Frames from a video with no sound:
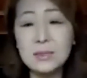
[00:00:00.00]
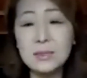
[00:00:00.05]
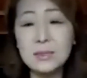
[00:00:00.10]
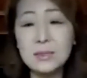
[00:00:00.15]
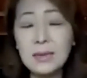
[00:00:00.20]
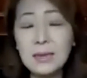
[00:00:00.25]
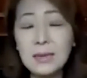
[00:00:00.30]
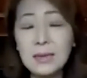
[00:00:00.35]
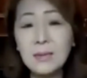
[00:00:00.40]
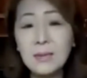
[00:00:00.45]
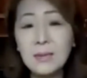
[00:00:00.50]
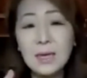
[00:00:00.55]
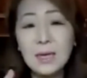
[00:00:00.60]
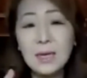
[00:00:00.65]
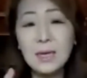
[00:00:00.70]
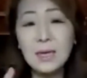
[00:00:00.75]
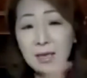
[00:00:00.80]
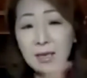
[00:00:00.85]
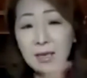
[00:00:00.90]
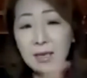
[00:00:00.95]
But in the
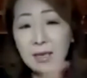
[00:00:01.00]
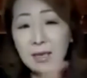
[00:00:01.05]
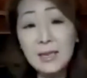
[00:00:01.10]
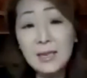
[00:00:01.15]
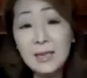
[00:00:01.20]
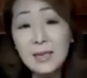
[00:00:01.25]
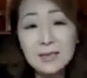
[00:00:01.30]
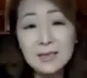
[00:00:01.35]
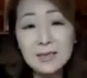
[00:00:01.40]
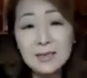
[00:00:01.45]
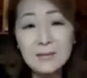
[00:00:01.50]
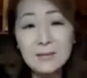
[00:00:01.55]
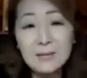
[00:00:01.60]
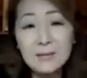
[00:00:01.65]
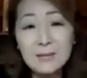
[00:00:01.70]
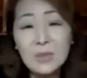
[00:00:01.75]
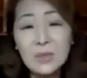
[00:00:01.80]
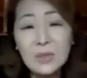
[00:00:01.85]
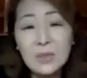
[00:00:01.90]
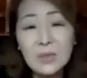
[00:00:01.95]
East,
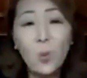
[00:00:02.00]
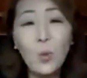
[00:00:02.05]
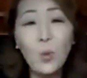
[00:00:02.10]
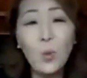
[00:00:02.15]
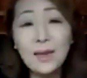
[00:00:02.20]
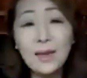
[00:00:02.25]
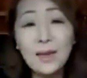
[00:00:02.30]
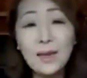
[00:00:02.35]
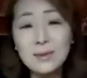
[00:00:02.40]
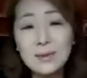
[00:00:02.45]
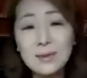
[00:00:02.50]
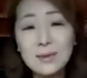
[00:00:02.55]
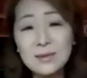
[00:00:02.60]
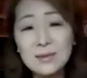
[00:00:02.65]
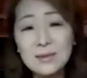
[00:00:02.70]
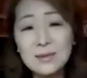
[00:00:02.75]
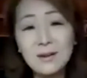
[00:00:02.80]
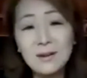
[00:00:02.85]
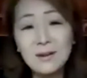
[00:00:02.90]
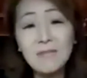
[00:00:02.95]
weddings are a
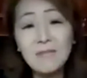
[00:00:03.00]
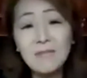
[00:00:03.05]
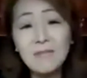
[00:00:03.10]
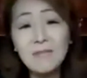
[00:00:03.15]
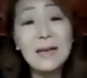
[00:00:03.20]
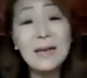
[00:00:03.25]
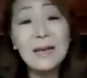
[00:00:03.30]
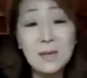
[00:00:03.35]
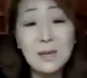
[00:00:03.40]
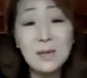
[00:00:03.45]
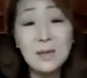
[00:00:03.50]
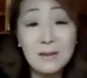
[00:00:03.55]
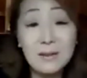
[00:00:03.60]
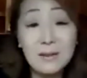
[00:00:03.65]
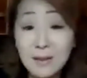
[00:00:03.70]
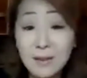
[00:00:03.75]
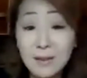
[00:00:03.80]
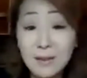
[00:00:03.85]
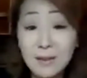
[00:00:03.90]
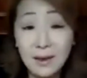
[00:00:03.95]
family
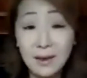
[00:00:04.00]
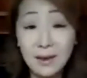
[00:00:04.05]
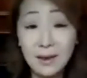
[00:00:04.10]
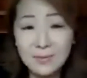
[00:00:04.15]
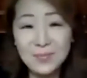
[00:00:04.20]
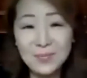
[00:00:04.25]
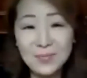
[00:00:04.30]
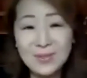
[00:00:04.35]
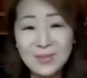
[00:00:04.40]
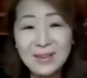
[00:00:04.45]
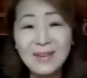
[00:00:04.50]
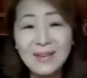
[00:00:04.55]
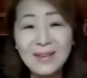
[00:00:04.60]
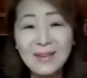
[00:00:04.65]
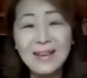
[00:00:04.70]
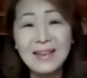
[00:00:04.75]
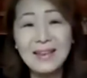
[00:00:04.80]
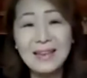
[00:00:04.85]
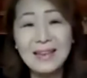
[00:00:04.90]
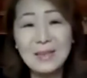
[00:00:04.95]
affair.
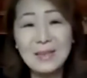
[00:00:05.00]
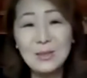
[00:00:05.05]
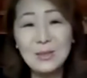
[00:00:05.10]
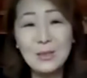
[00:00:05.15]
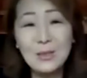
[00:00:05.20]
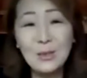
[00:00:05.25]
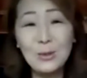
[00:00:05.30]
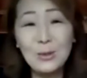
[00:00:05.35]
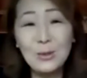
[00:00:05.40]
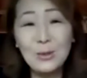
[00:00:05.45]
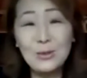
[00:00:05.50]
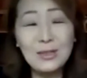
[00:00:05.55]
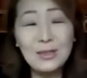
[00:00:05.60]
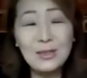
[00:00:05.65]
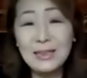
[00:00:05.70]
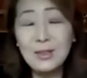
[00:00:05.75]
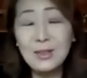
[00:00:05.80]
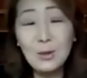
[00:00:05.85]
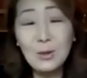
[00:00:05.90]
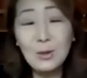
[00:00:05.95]
And so in
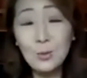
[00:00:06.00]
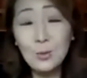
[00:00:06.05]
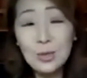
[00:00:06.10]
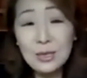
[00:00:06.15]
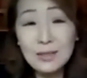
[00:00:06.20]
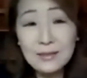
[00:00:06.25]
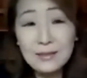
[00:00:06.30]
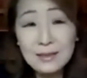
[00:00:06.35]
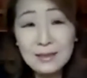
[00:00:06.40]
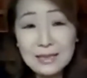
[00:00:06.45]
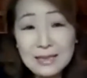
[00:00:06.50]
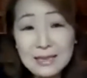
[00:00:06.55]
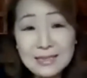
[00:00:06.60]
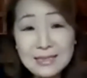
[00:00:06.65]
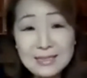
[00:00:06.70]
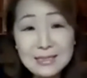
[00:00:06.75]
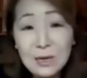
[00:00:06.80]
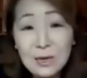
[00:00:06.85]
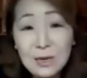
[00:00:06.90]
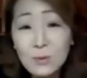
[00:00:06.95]
the East,
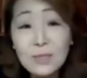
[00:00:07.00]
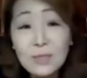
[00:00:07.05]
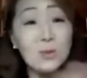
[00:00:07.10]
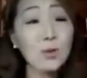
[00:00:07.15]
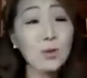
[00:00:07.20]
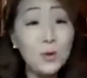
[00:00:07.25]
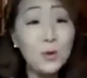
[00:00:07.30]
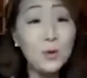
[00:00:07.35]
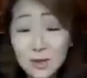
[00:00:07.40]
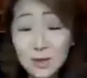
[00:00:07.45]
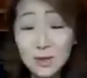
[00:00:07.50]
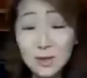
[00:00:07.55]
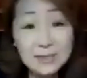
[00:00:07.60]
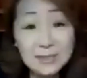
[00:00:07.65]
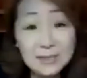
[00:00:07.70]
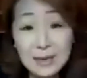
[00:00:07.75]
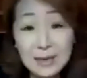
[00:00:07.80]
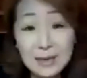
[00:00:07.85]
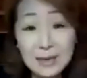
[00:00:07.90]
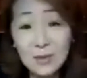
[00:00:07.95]
there is no
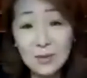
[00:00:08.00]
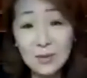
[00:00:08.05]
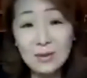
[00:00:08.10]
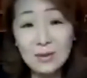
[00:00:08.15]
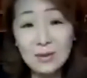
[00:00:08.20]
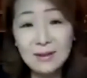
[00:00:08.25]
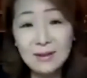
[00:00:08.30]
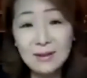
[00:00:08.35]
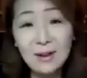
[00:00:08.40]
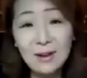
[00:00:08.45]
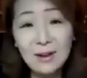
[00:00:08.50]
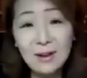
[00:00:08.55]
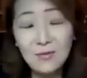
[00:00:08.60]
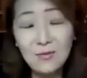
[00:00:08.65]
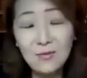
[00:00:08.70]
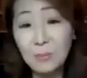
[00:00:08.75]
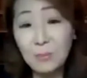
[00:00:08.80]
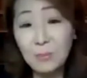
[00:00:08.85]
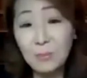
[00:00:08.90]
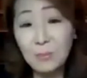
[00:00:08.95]
concept of
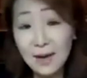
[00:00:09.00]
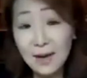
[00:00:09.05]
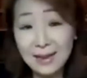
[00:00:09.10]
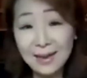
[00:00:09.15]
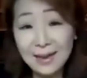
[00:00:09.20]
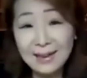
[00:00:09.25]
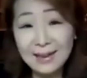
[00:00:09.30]
my.